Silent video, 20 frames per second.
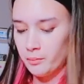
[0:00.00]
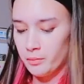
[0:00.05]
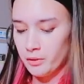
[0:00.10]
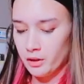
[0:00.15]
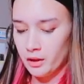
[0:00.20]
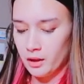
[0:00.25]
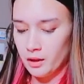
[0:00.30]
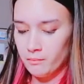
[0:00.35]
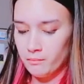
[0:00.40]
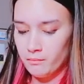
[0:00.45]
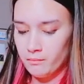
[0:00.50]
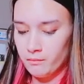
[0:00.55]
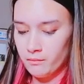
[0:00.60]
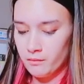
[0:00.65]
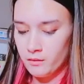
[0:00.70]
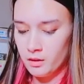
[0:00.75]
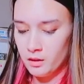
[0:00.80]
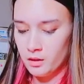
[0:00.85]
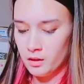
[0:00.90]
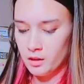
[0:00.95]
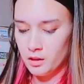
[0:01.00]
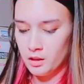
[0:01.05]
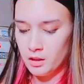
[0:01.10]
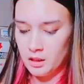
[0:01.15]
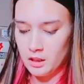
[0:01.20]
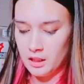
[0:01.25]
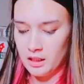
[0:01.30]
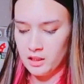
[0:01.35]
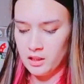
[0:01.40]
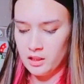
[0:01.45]
Okay.
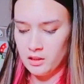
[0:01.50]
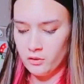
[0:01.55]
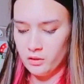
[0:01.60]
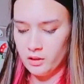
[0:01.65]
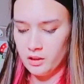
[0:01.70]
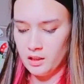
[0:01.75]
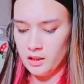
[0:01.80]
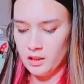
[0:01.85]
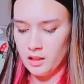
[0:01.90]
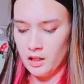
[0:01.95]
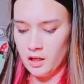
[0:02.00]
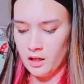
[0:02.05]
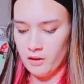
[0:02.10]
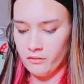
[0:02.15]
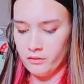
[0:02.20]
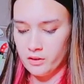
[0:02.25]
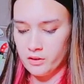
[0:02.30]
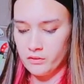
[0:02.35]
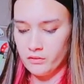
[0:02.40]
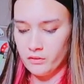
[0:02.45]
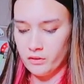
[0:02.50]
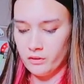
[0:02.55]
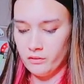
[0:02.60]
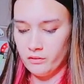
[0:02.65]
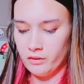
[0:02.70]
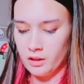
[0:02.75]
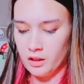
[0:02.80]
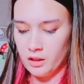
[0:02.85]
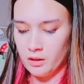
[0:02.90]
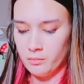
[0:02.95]
Actually, I only need half this 1/3 of
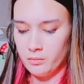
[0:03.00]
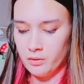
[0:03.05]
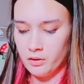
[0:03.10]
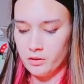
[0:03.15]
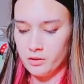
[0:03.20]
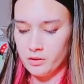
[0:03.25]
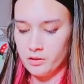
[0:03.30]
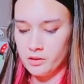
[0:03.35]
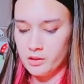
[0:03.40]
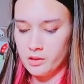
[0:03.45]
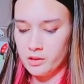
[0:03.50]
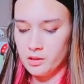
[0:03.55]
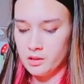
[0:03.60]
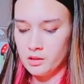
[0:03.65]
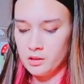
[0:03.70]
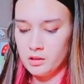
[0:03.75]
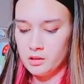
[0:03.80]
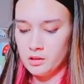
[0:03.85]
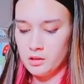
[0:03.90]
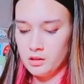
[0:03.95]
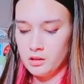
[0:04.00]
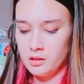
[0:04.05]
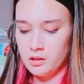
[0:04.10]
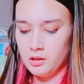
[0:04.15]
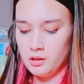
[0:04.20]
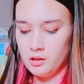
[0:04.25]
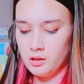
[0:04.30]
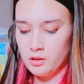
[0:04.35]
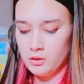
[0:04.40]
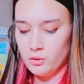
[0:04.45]
a cup because
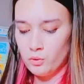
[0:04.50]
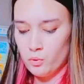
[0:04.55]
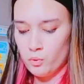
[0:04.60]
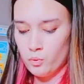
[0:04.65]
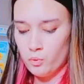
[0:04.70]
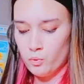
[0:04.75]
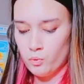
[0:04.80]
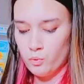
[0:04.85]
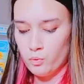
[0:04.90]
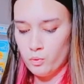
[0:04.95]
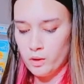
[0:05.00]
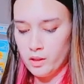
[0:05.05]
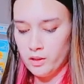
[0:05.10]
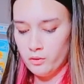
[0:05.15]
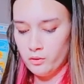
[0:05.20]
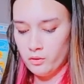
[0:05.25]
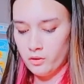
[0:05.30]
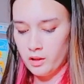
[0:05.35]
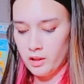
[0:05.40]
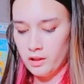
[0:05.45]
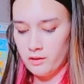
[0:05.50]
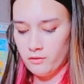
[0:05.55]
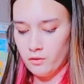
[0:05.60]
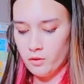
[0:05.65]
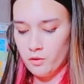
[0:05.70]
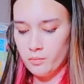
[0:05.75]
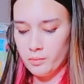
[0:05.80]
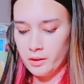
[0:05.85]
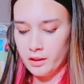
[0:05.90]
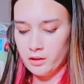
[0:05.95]
we do not have.
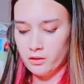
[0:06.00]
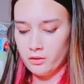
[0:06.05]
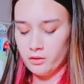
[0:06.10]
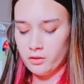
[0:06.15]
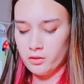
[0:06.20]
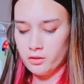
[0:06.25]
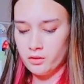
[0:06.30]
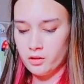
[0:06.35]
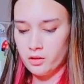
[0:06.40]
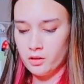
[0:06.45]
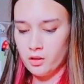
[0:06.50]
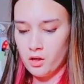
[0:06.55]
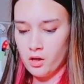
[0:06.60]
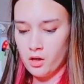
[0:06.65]
Oh my gosh.